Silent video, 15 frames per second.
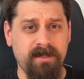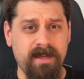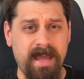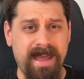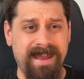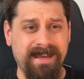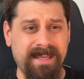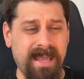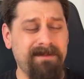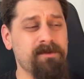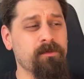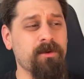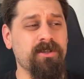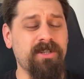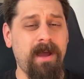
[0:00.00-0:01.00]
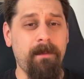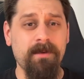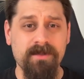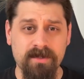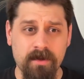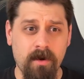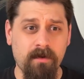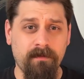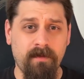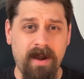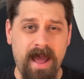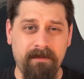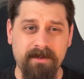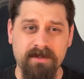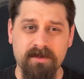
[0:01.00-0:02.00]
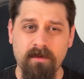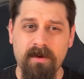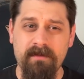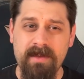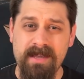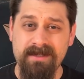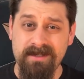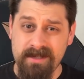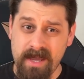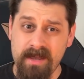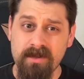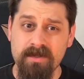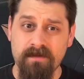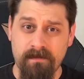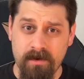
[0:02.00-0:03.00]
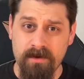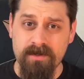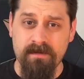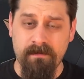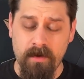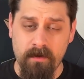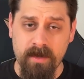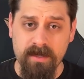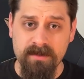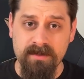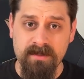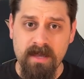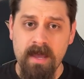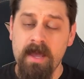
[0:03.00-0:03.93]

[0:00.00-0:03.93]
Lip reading: and Games Workshop is known for having sort of a sales first focus.